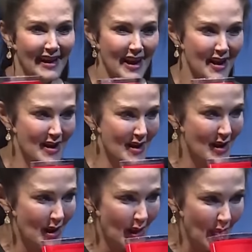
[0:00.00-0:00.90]
one
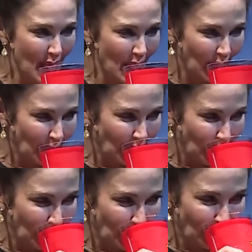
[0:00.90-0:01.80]
stood out, the
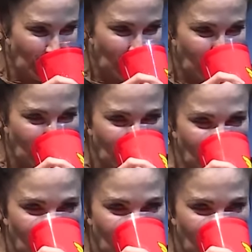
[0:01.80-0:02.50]
original costume